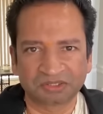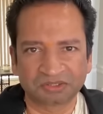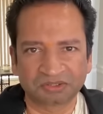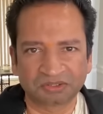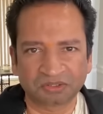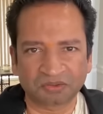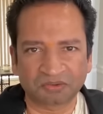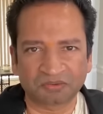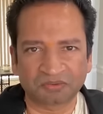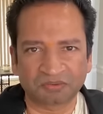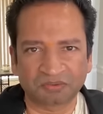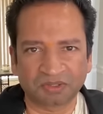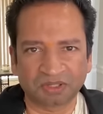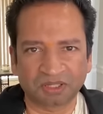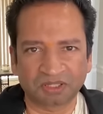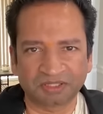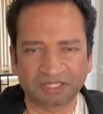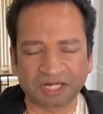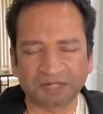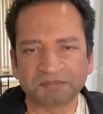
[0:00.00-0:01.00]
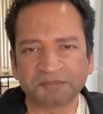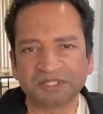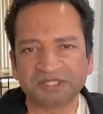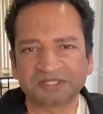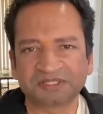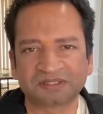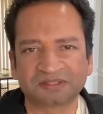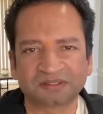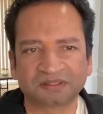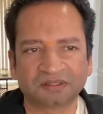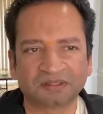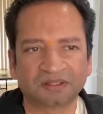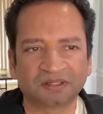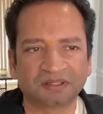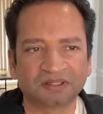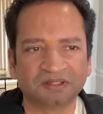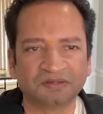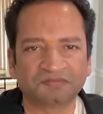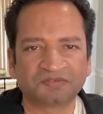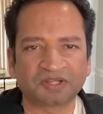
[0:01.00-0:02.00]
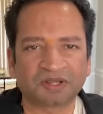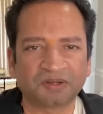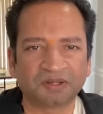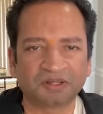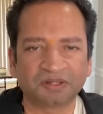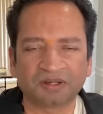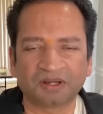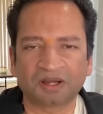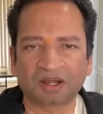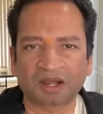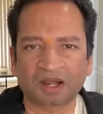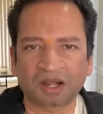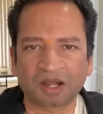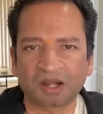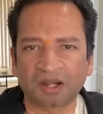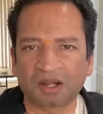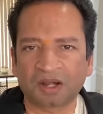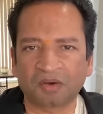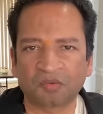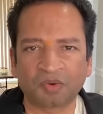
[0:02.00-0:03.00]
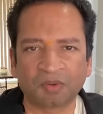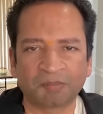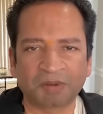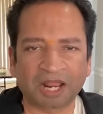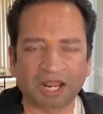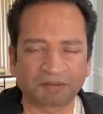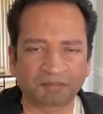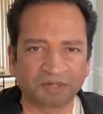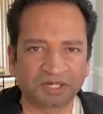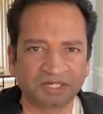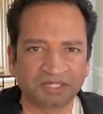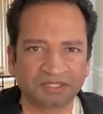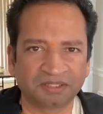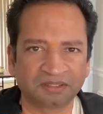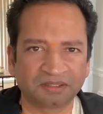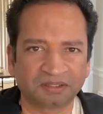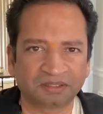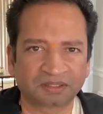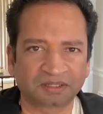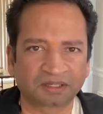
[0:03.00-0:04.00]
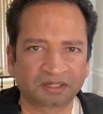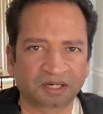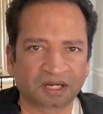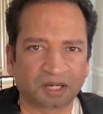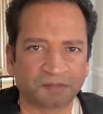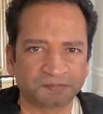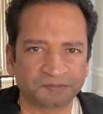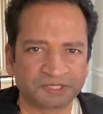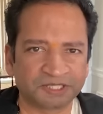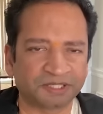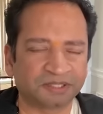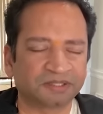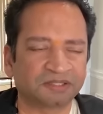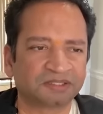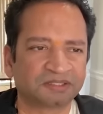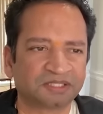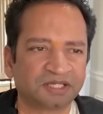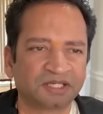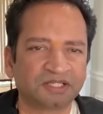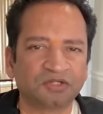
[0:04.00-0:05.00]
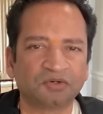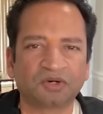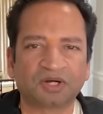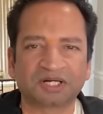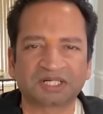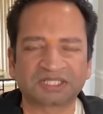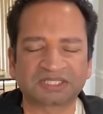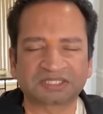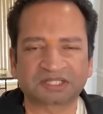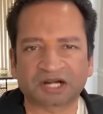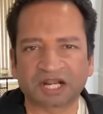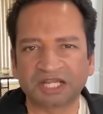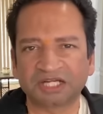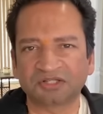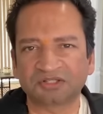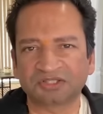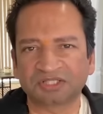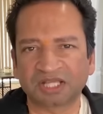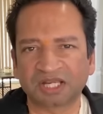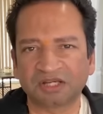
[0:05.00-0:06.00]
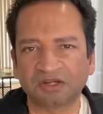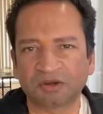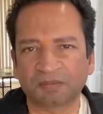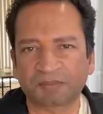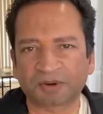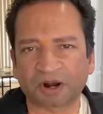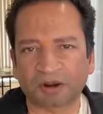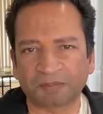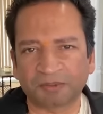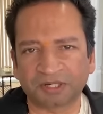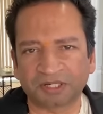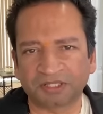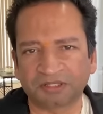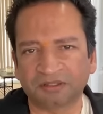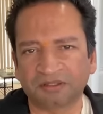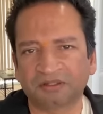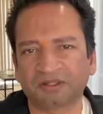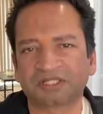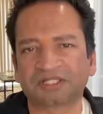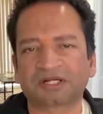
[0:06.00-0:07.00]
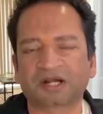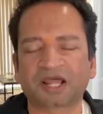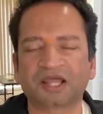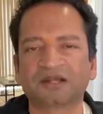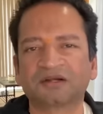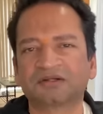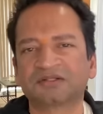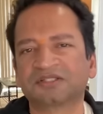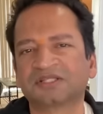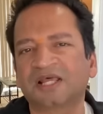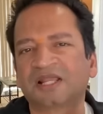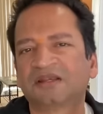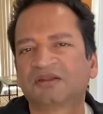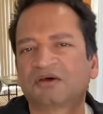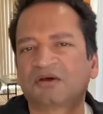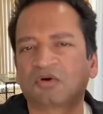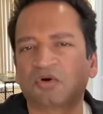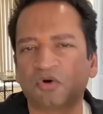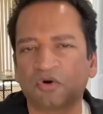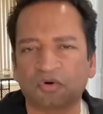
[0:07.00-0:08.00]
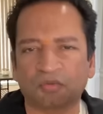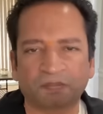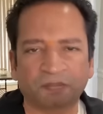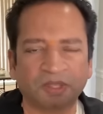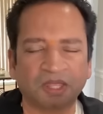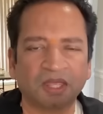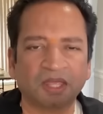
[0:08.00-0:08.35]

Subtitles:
So that means if how a black money comes in, say you are trying to sell your property, you're trying to sell your home,